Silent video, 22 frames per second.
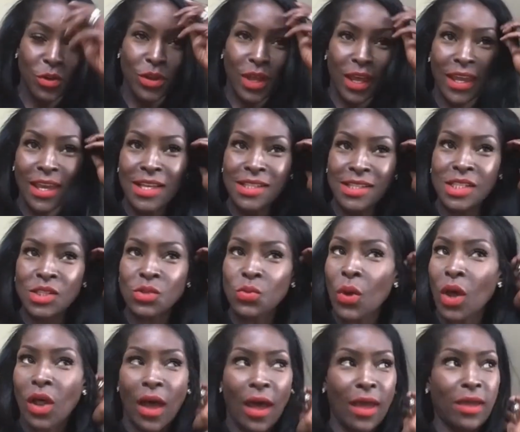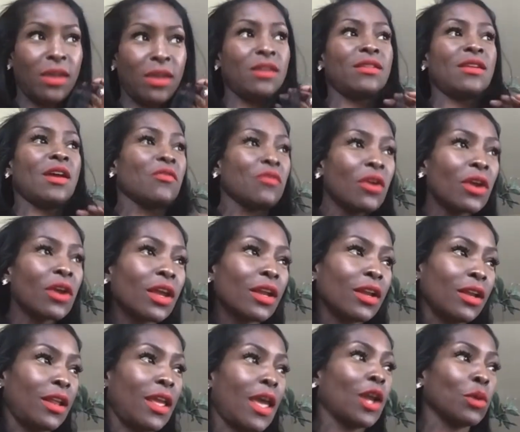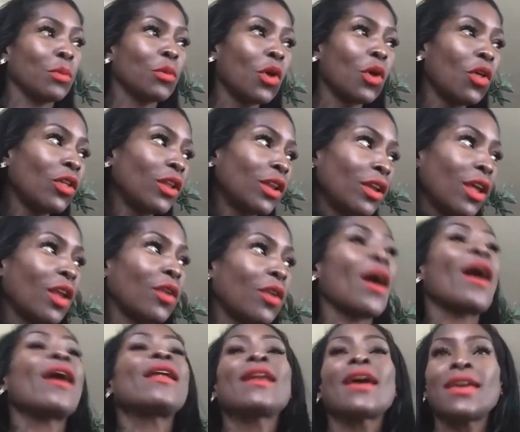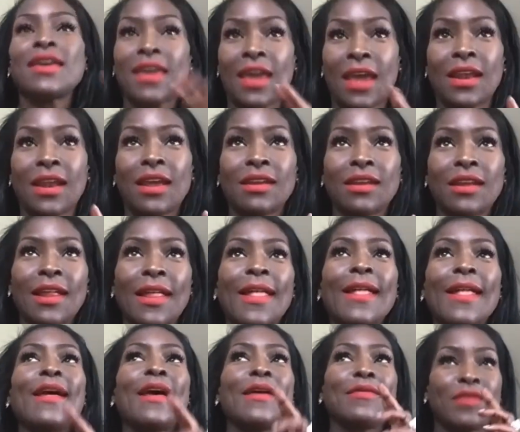Like his is, well, I could never eat an animal, and I get it, and